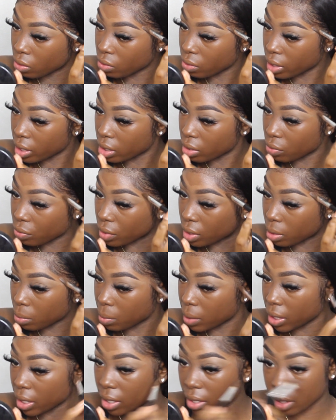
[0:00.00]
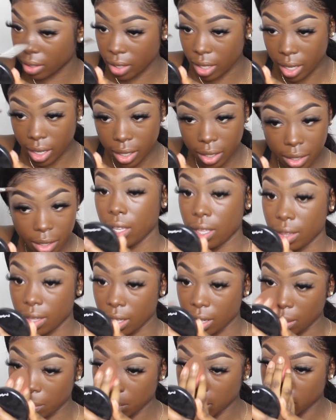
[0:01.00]
right in front of my hairline, and
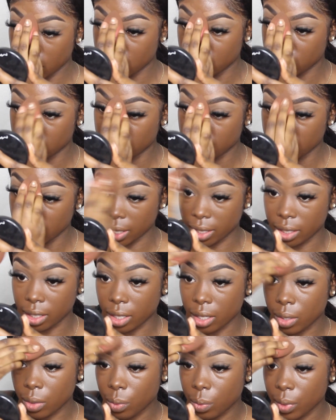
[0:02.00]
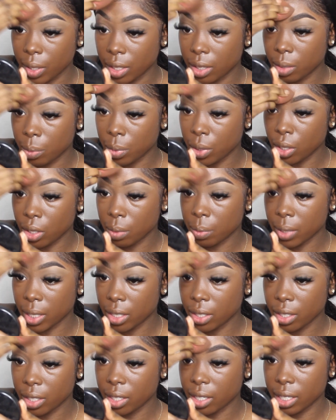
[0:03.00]
then I'm gonna just blend it with the Beauty
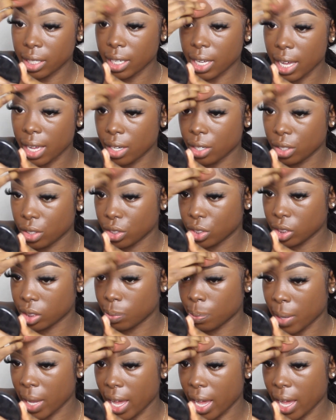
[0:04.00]
Blender. Again, you're just